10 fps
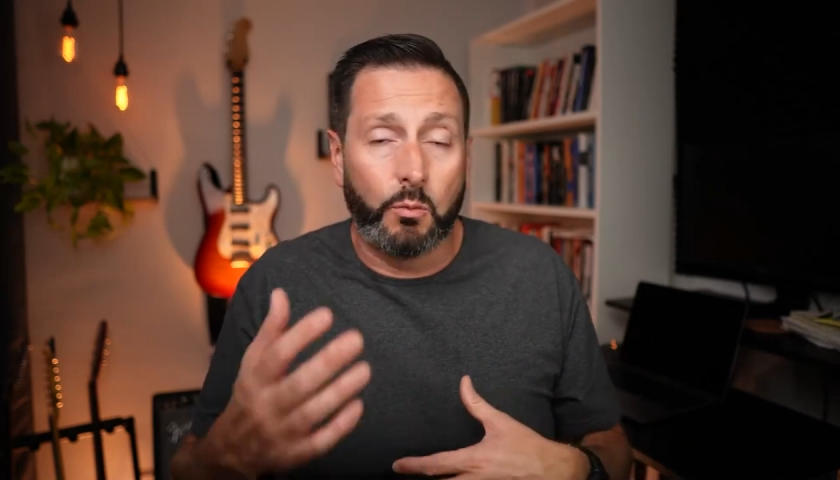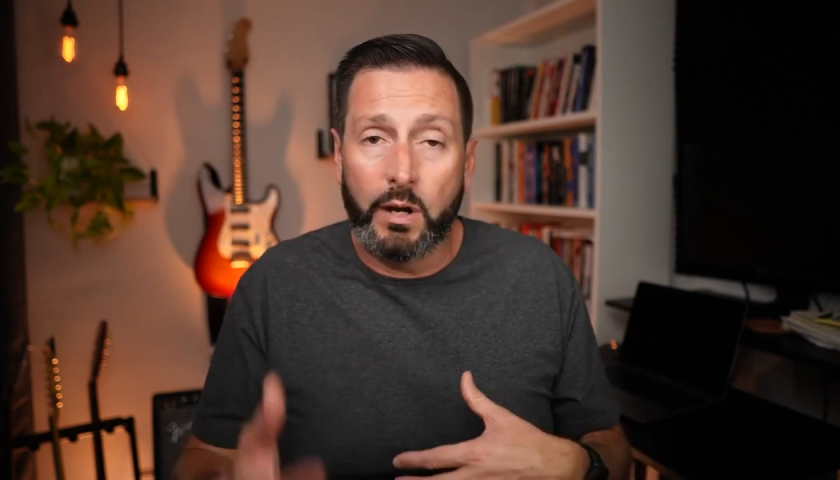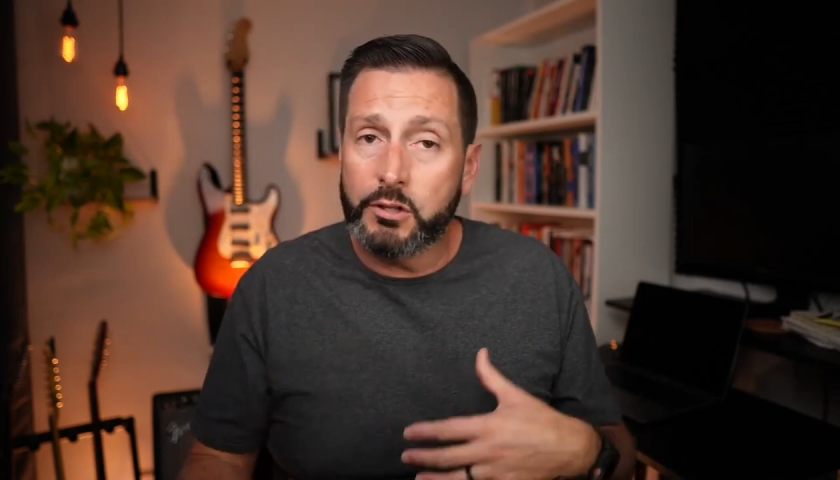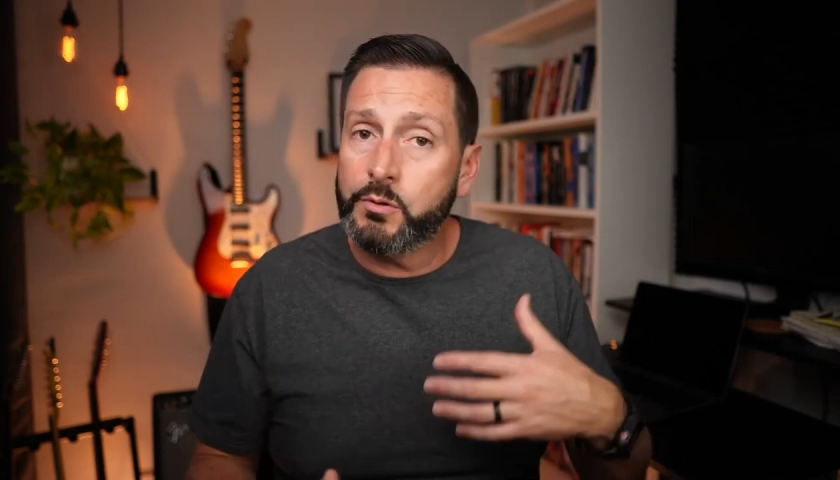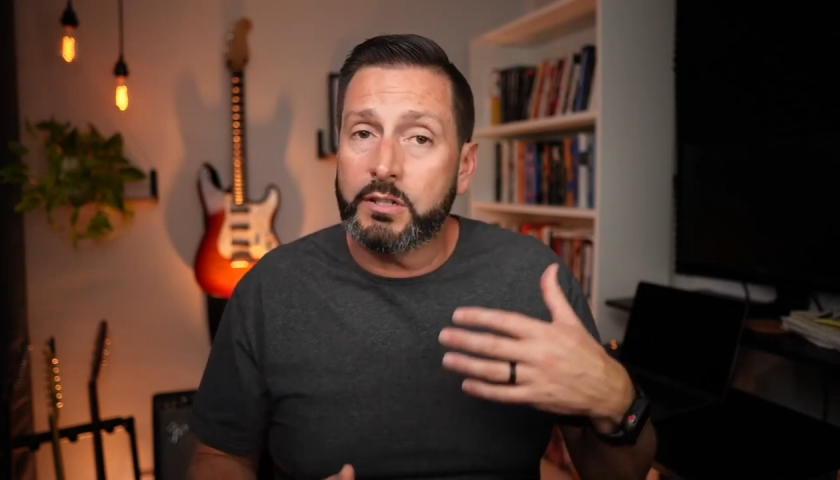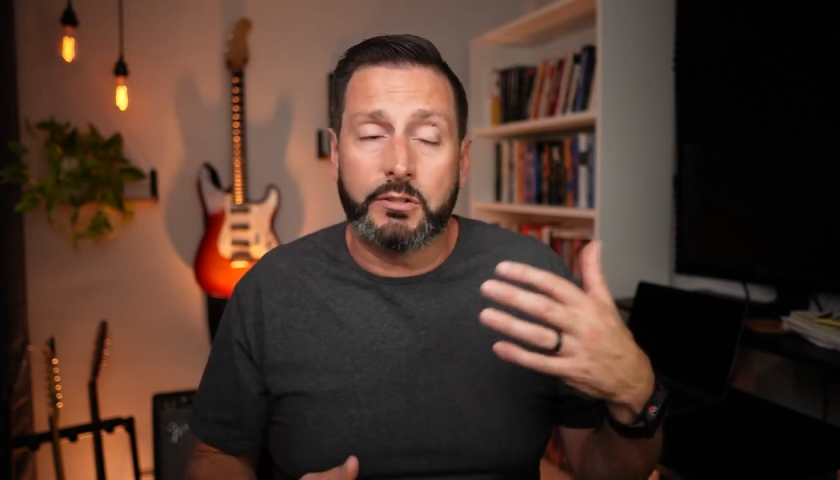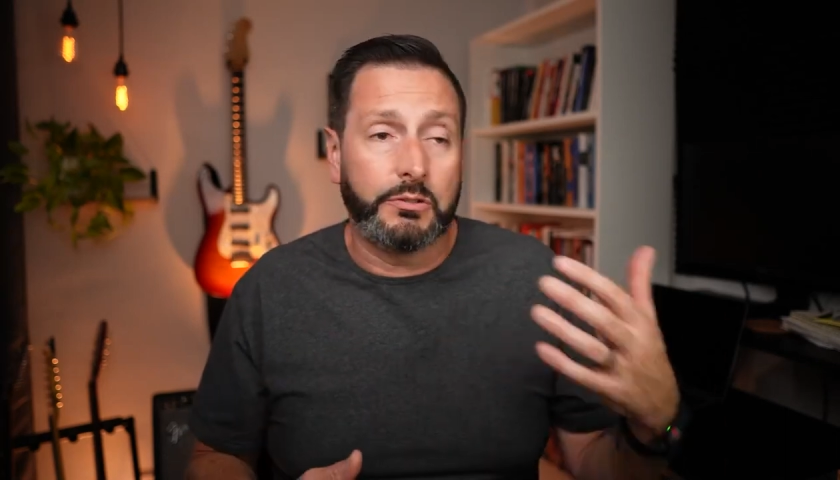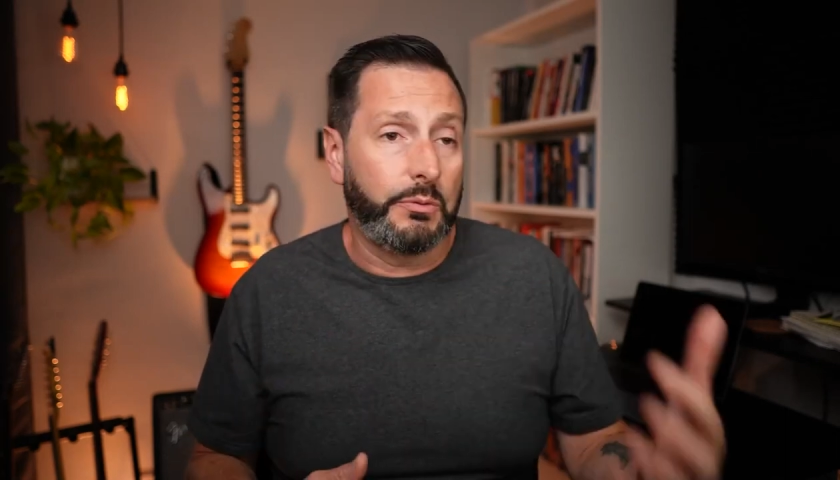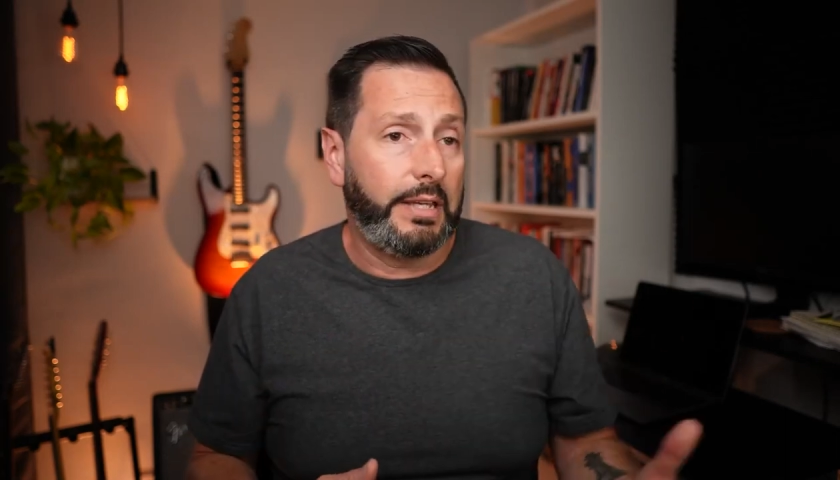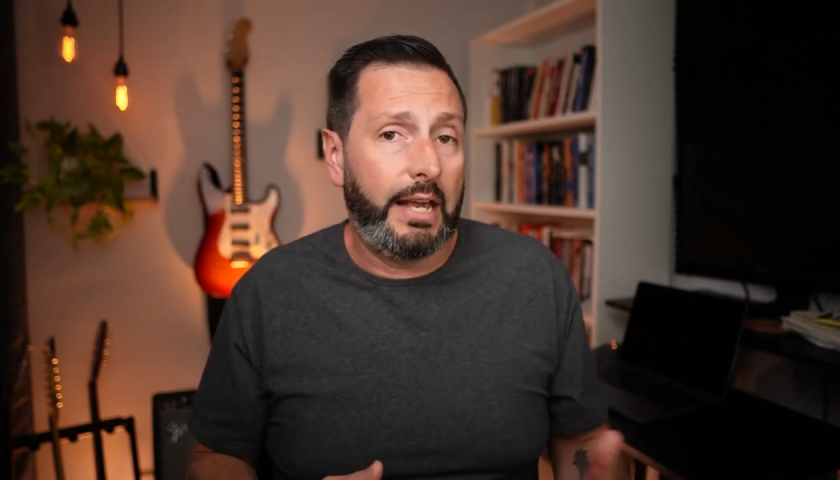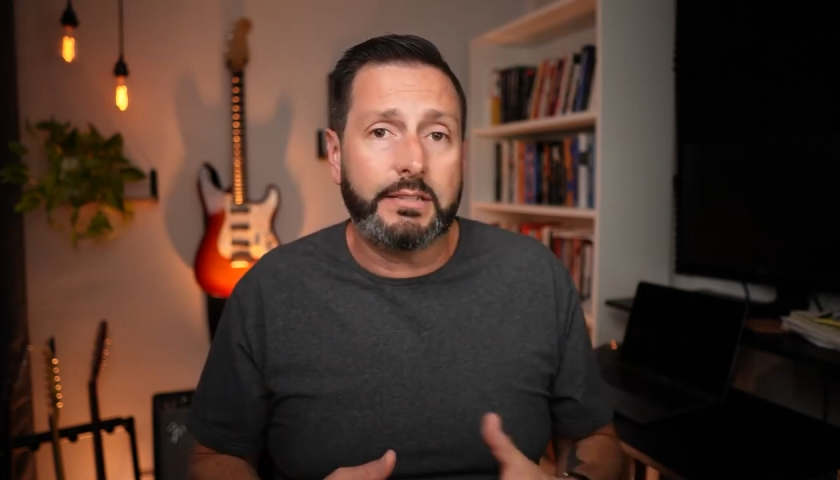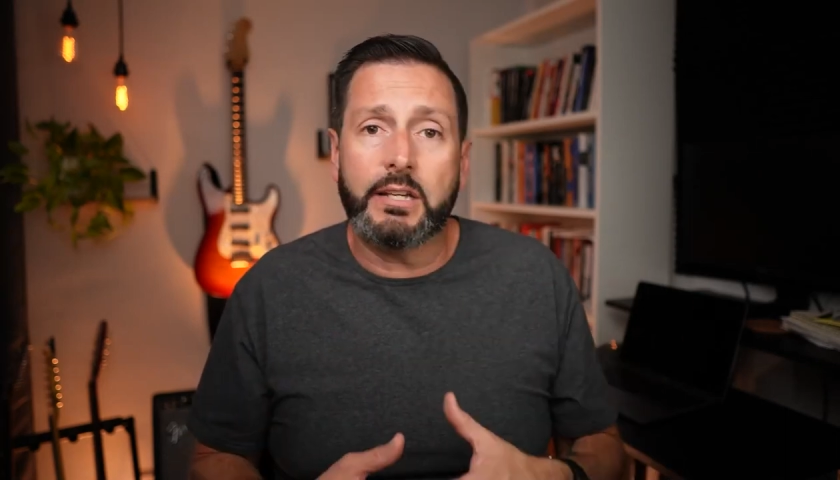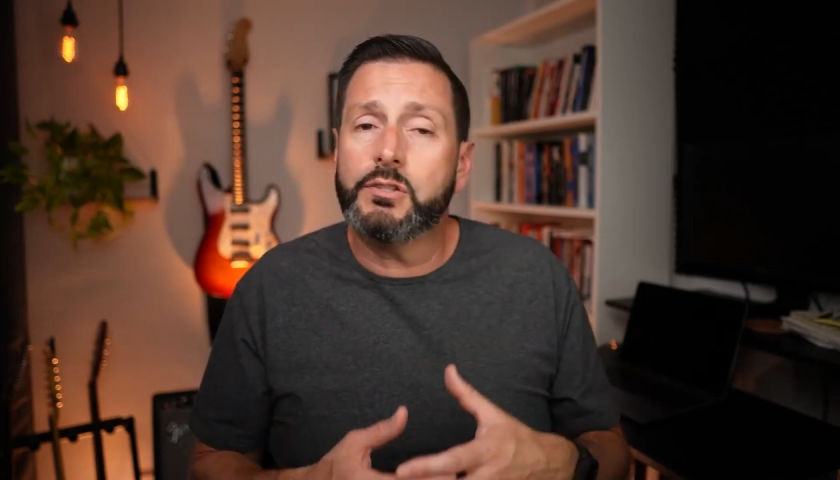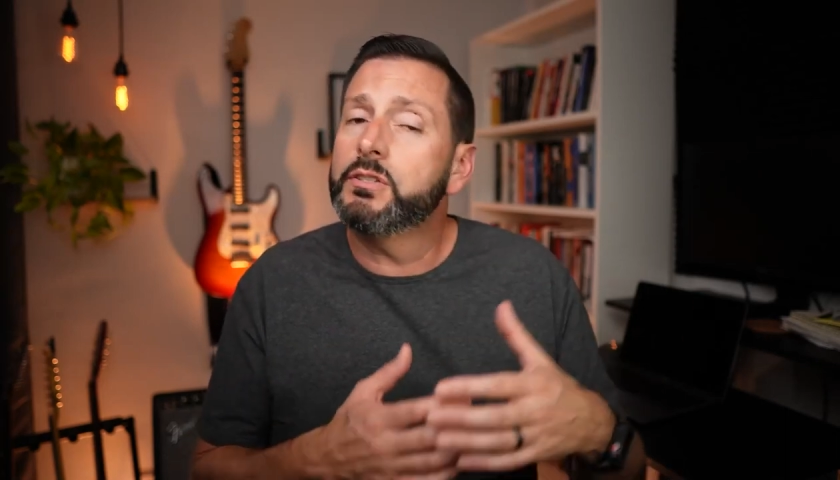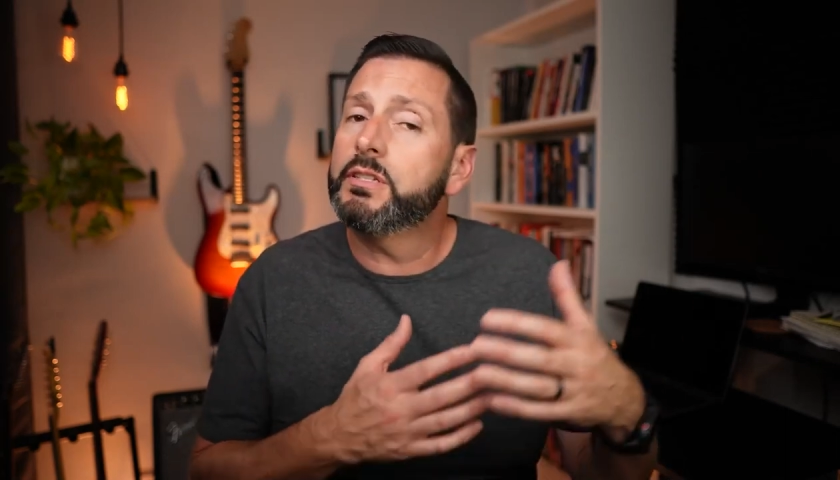restaurants, there's no gas
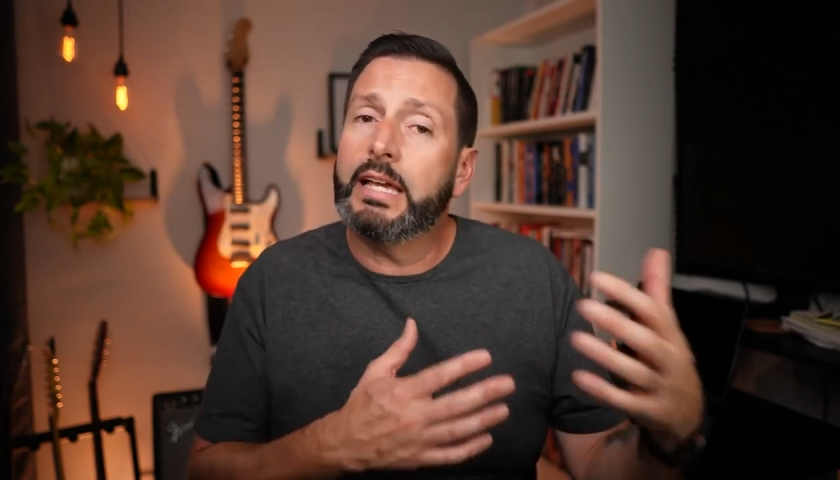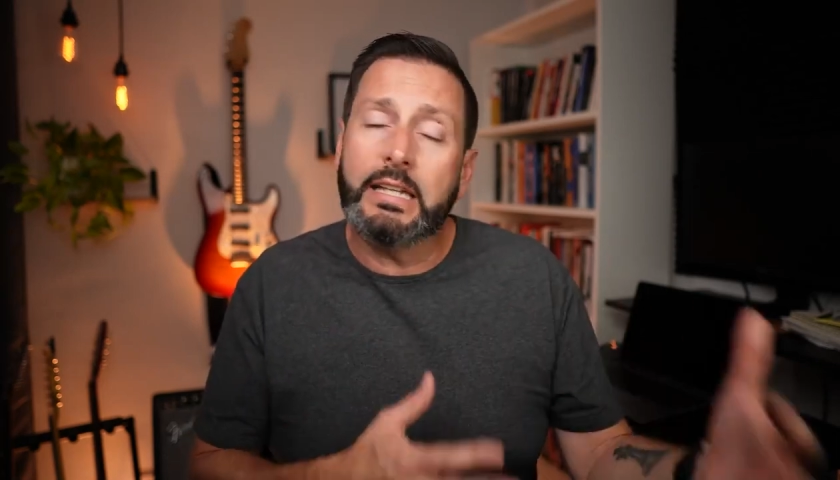stations,